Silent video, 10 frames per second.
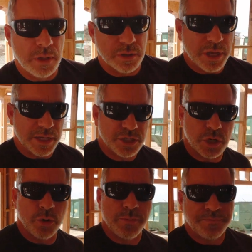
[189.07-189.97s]
Okay,
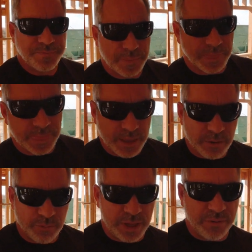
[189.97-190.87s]
so
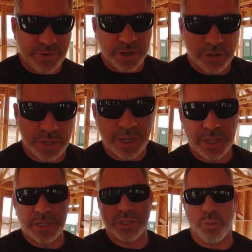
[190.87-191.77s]
right over here
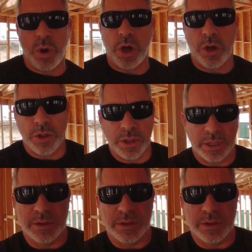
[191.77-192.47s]
is the wall,